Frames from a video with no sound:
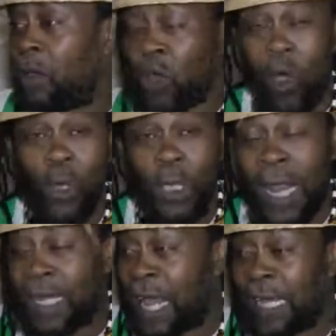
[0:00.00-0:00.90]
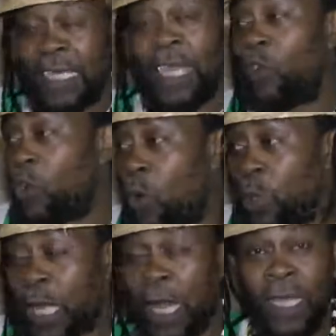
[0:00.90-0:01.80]
thou shalt not kill,
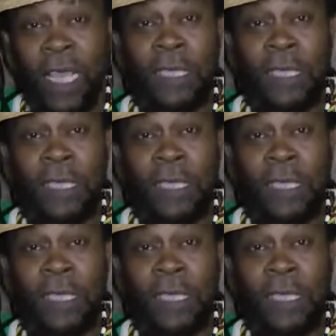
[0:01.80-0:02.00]
thou shalt.